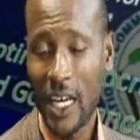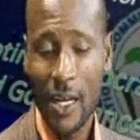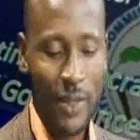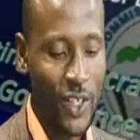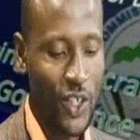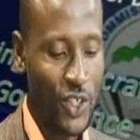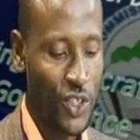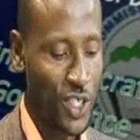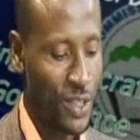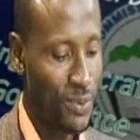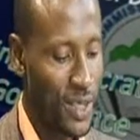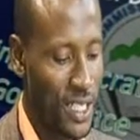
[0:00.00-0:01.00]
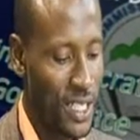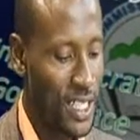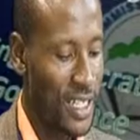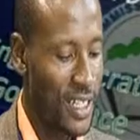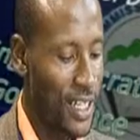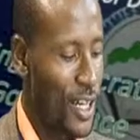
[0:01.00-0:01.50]
It not just means say
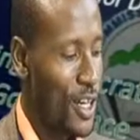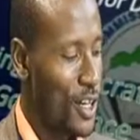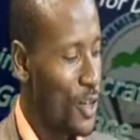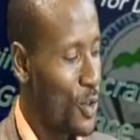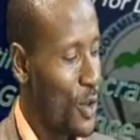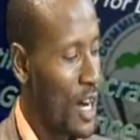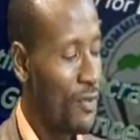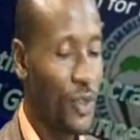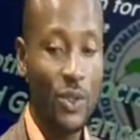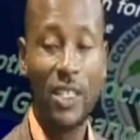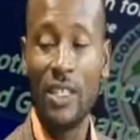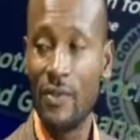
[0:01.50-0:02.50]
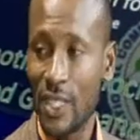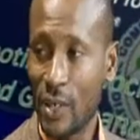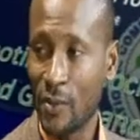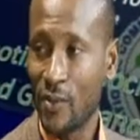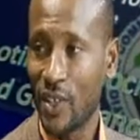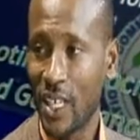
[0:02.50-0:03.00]
you have to give
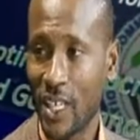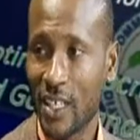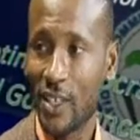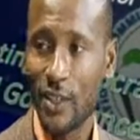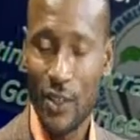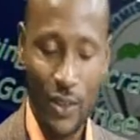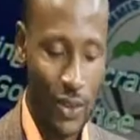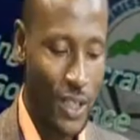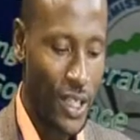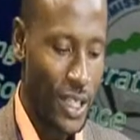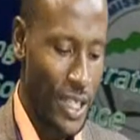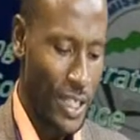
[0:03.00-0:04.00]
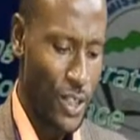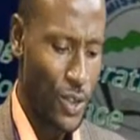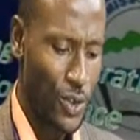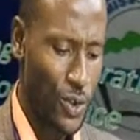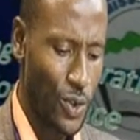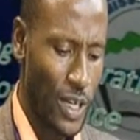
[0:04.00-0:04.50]
something,
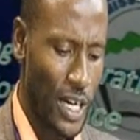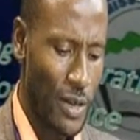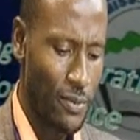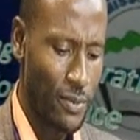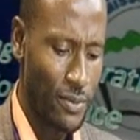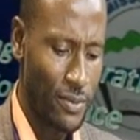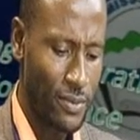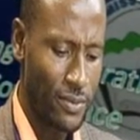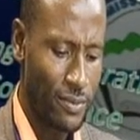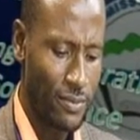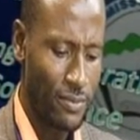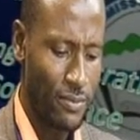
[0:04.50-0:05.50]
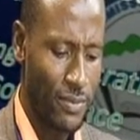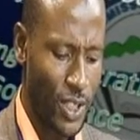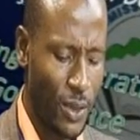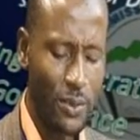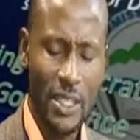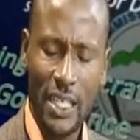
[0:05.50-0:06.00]
So
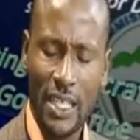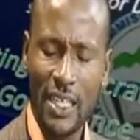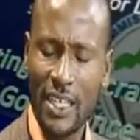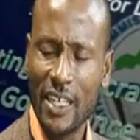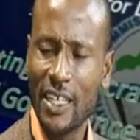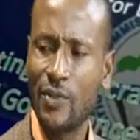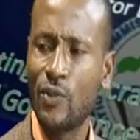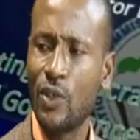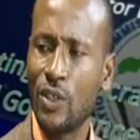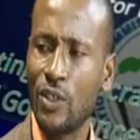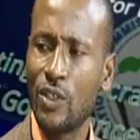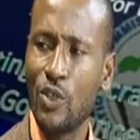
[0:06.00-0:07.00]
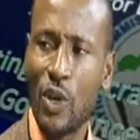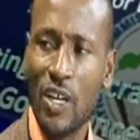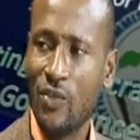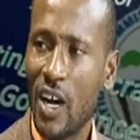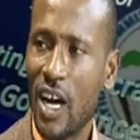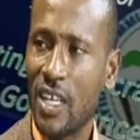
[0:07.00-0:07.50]
something and they even you
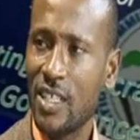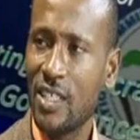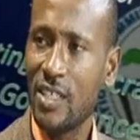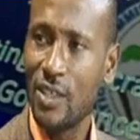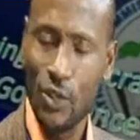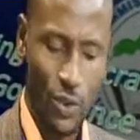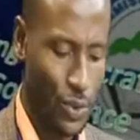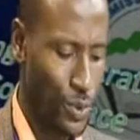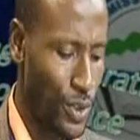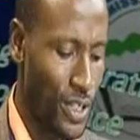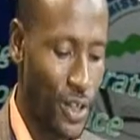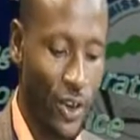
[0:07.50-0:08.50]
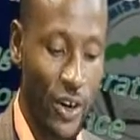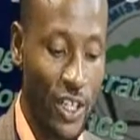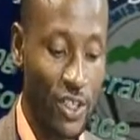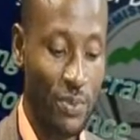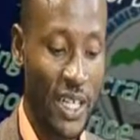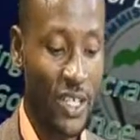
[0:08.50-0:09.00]
advise, your
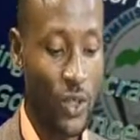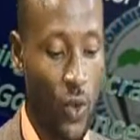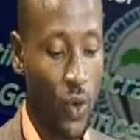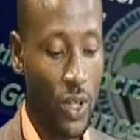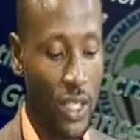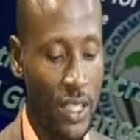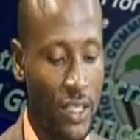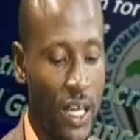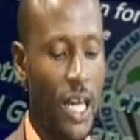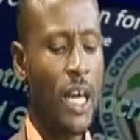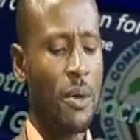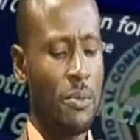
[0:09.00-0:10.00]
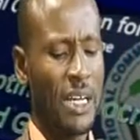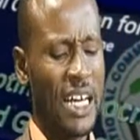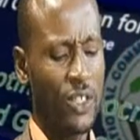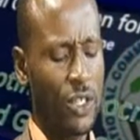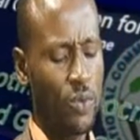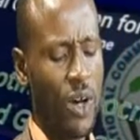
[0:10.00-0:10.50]
encouragement all can. But I
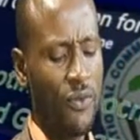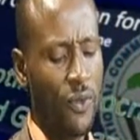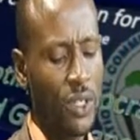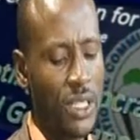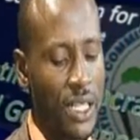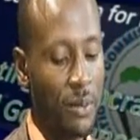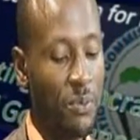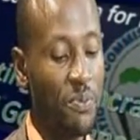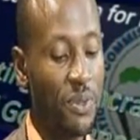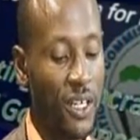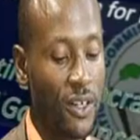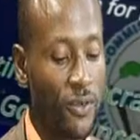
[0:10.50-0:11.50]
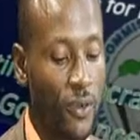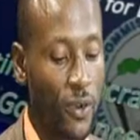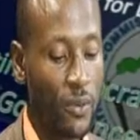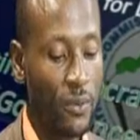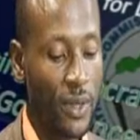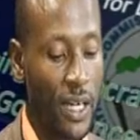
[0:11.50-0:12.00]
just want to take me peek
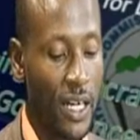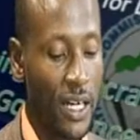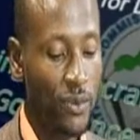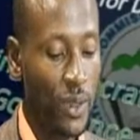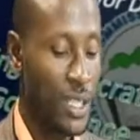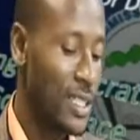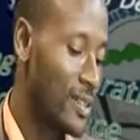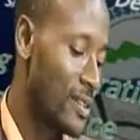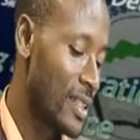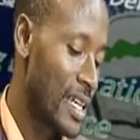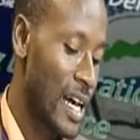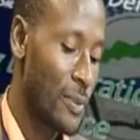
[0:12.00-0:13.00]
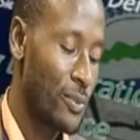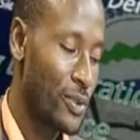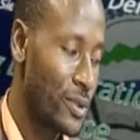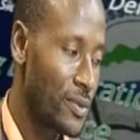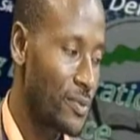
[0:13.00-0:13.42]
from waiting on the happen